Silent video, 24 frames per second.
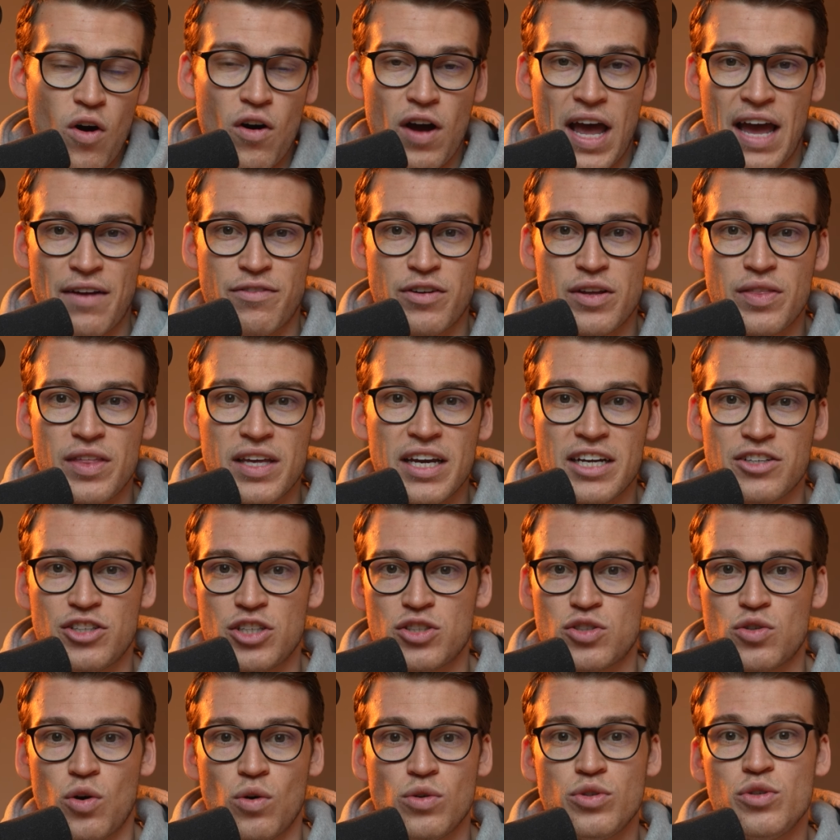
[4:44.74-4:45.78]
everything I
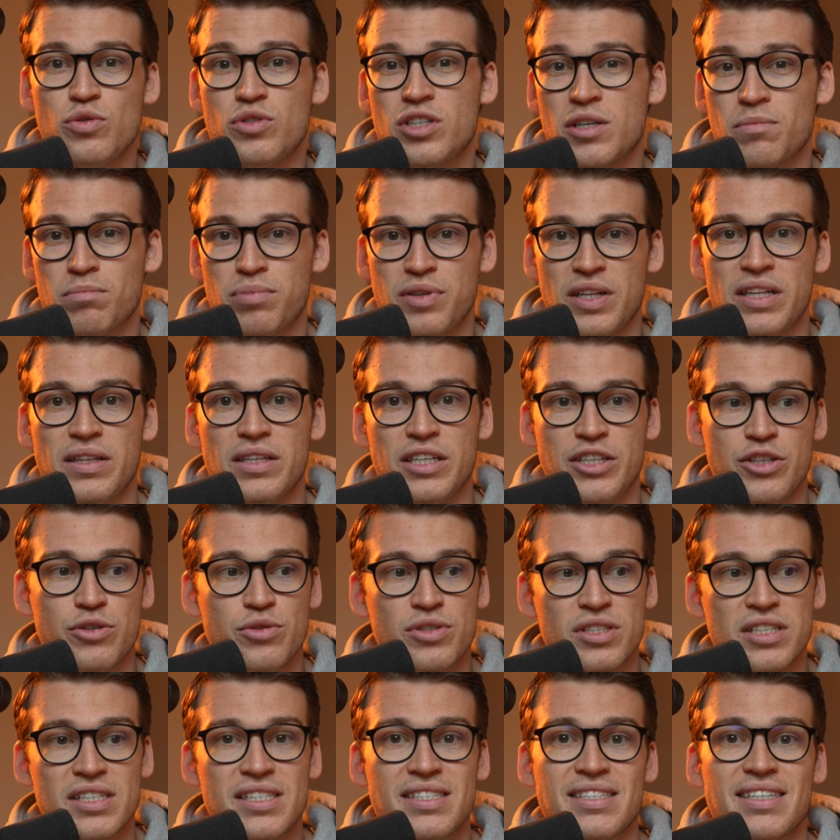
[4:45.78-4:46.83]
just told you is completely
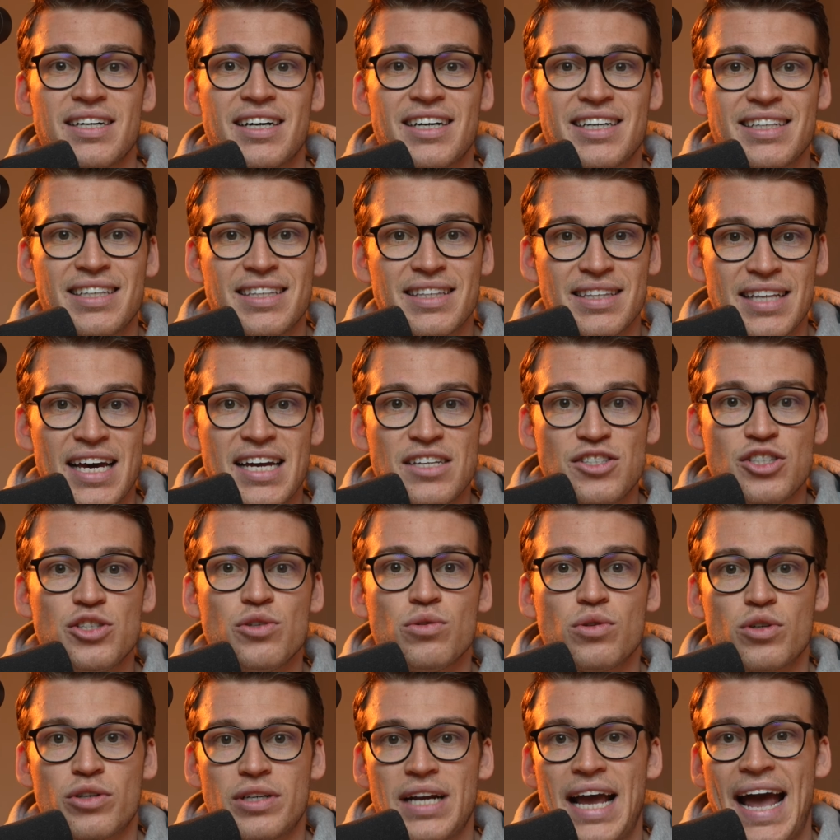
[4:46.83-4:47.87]
useless unless
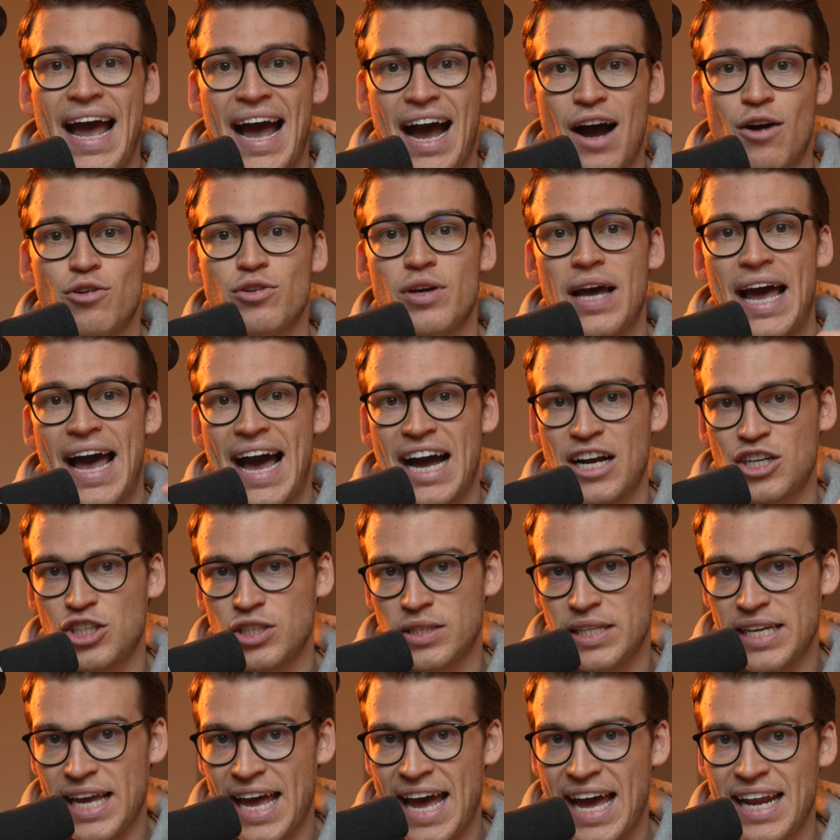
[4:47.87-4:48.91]
you learn how to
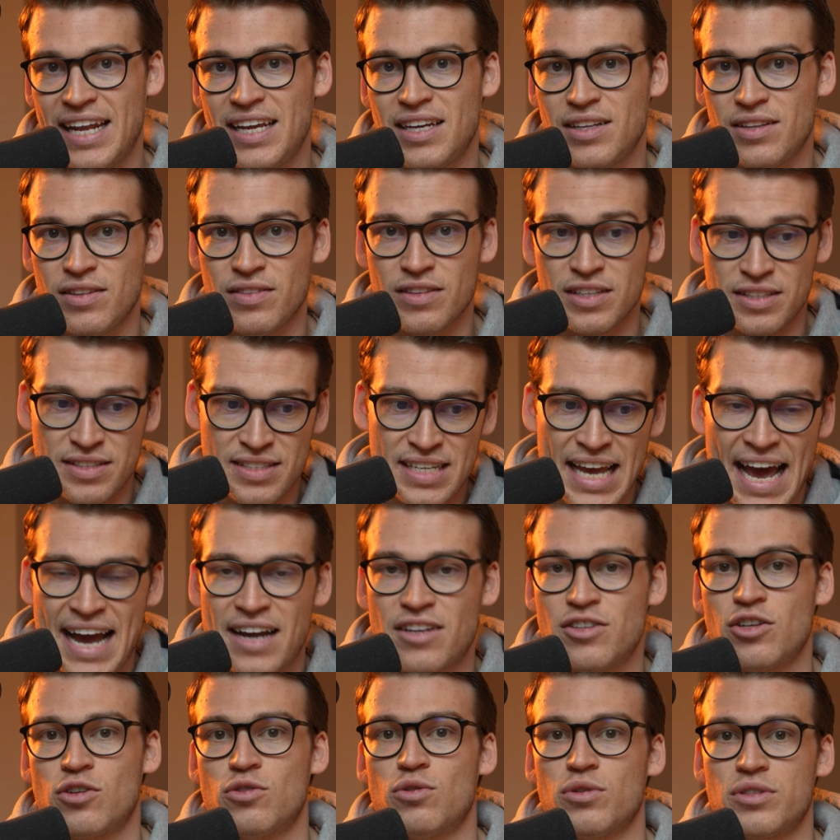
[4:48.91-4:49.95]
actually edit the
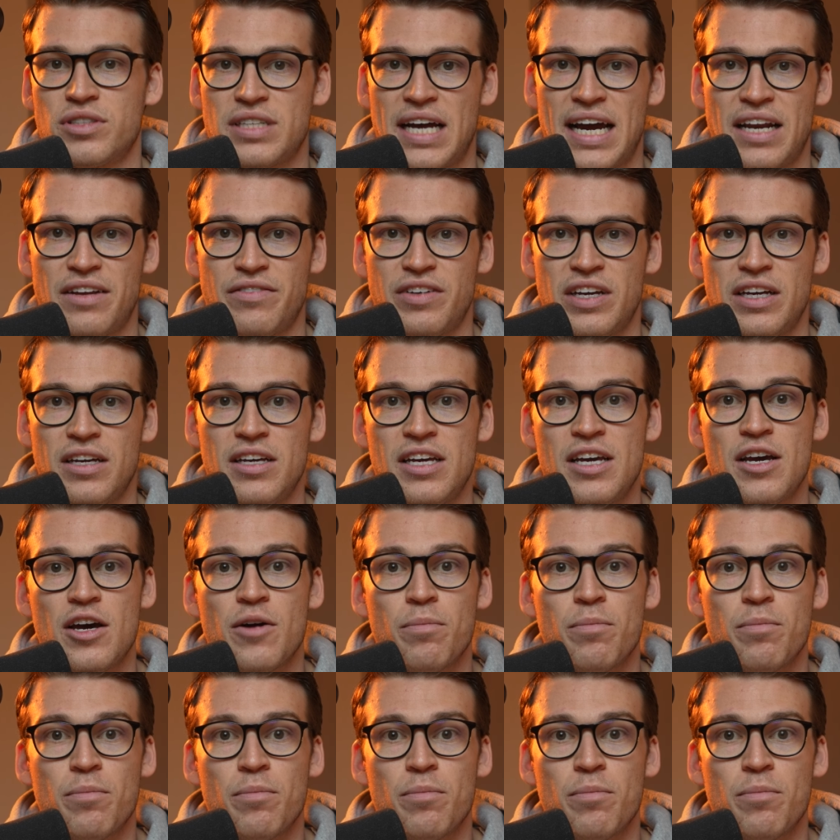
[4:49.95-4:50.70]
technical side of it.